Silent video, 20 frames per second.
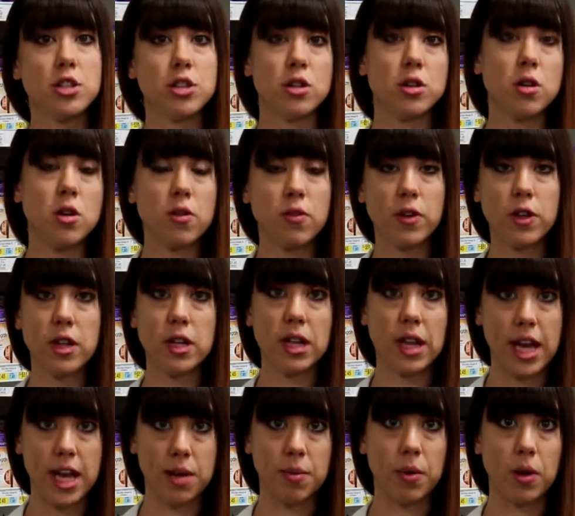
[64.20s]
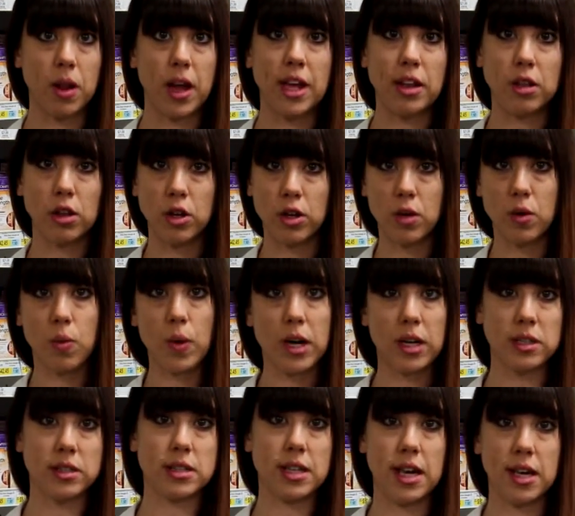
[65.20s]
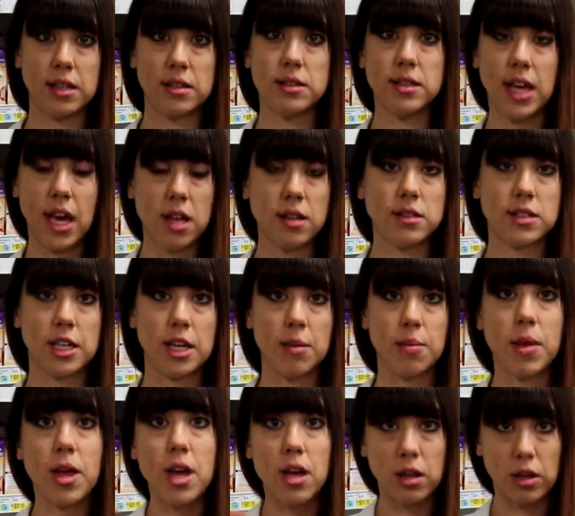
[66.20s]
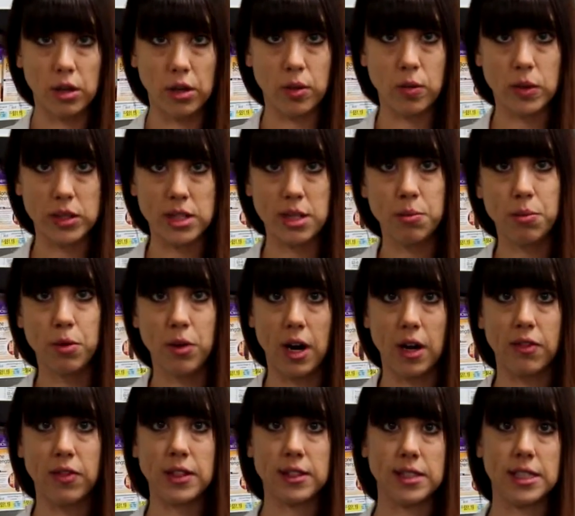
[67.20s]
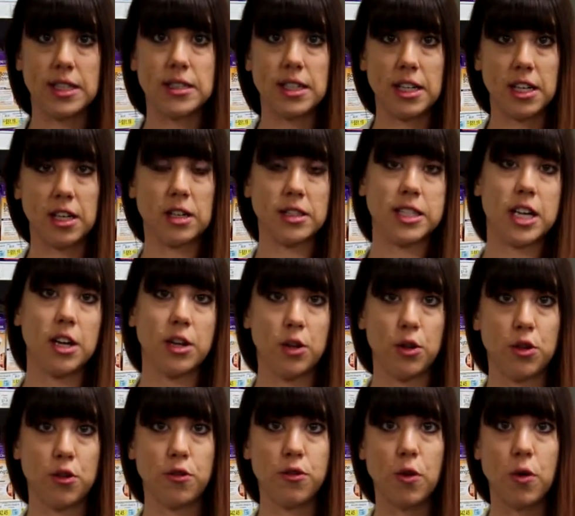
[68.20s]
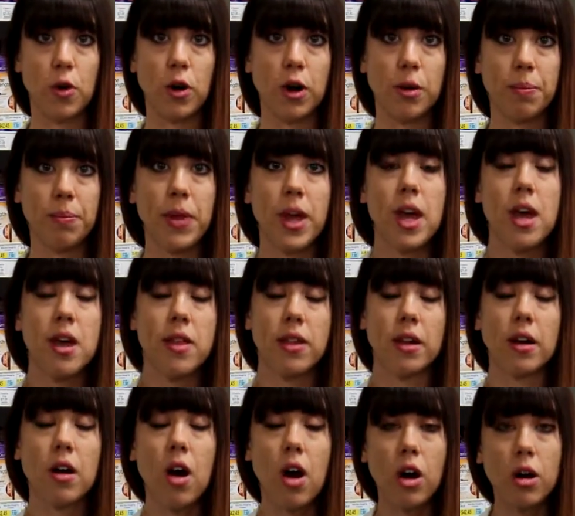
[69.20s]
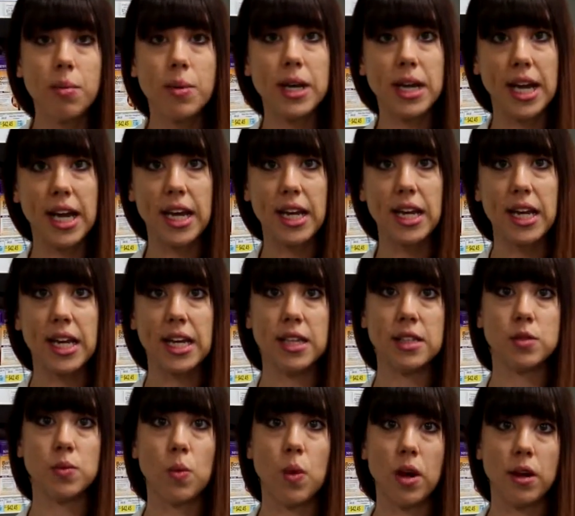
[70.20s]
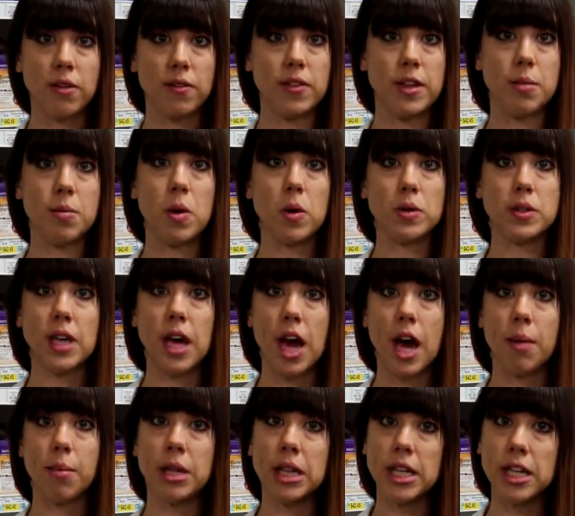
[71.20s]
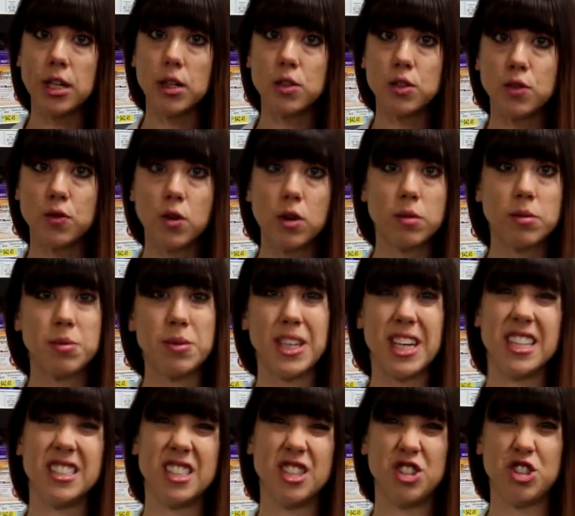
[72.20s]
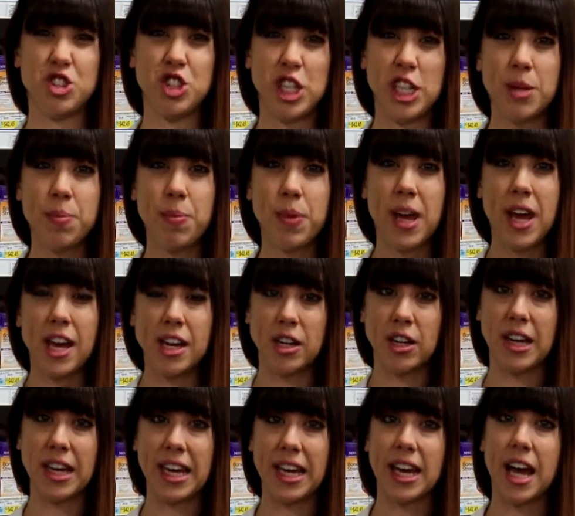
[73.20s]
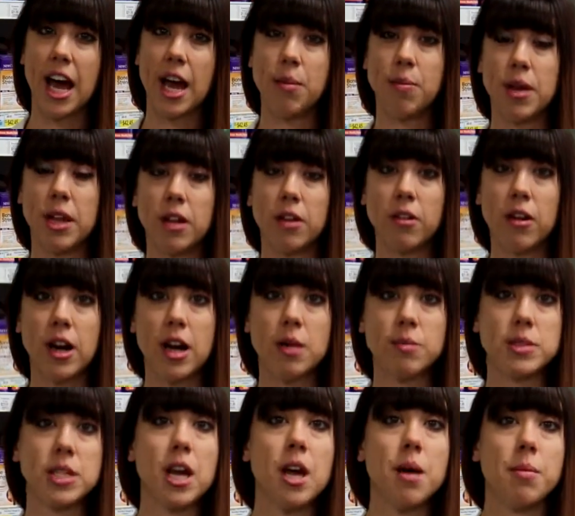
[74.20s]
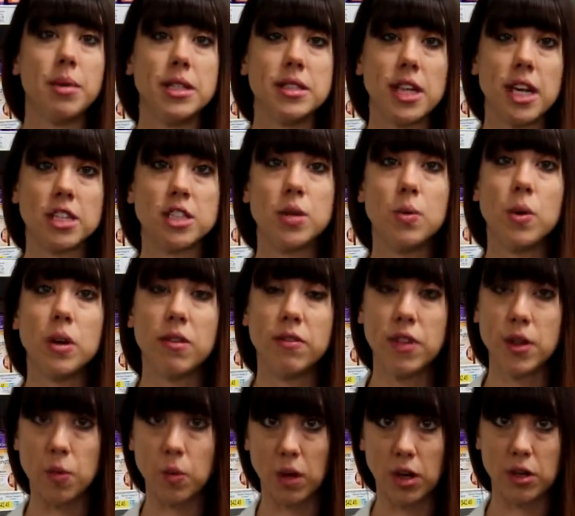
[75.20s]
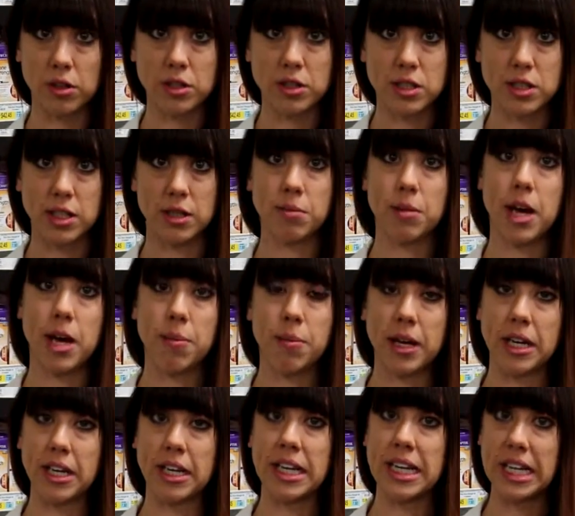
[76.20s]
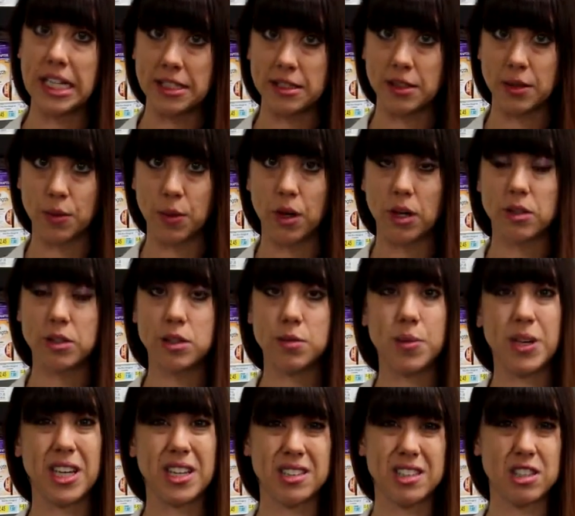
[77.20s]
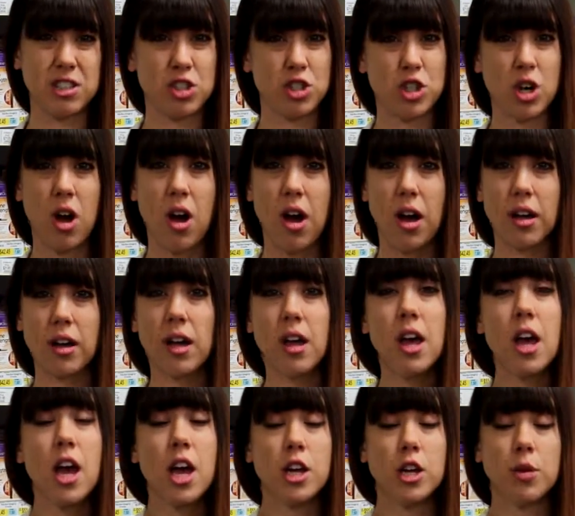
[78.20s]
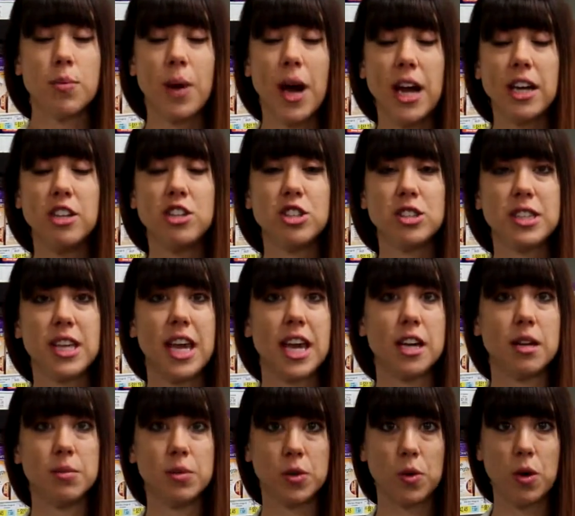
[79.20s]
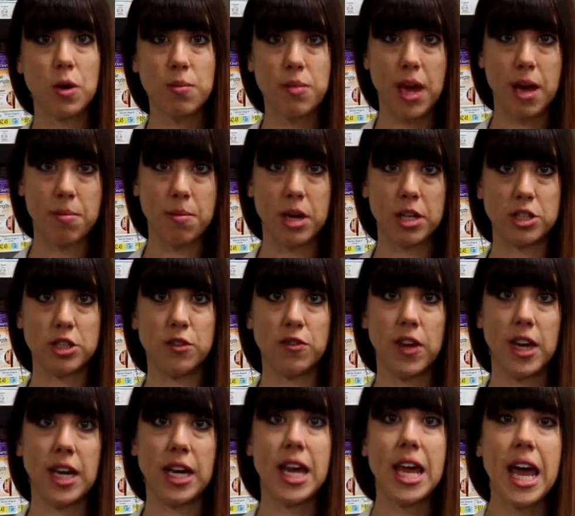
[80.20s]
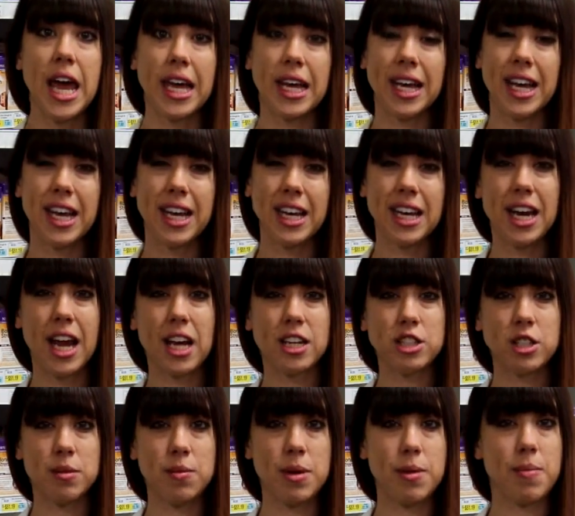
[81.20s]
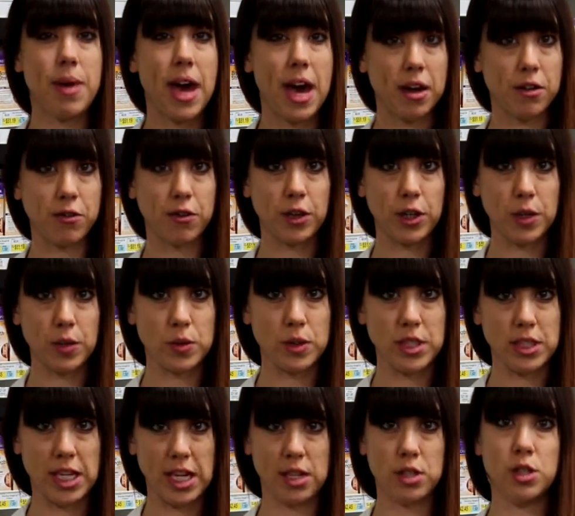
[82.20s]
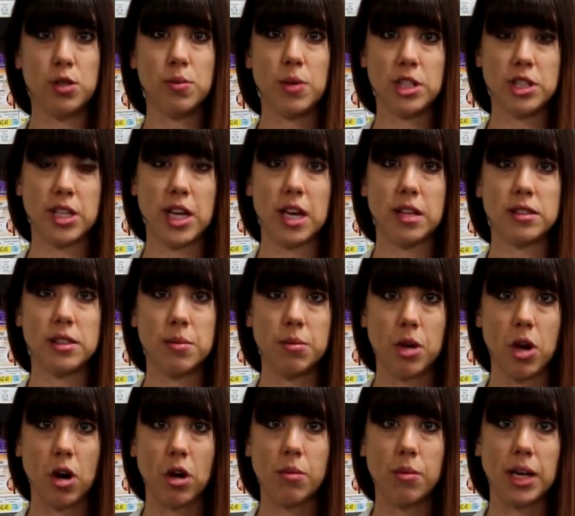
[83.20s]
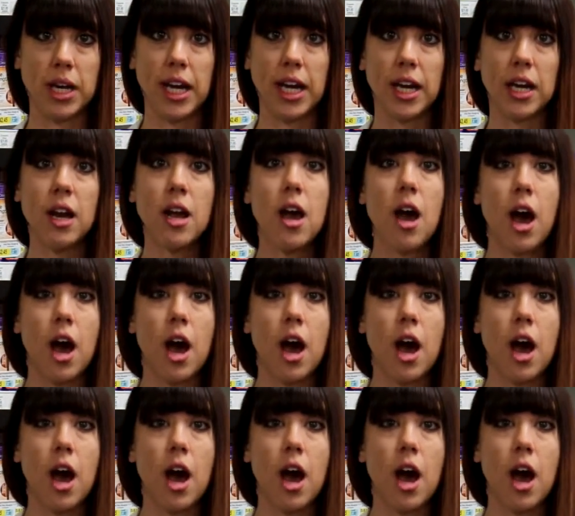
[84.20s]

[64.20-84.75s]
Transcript: turn over the label and look where it says calcium. Look what's in parentheses and it'll tell you the form. Carbonate is one of the most commonly used forms because it's cheap and you can get high milligrams, but it's actually one of the worst. In my opinion, it is the worst because it's chalk. Your body just can't absorb that much of it, and it can actually be bad for you to take too much calcium carbonate.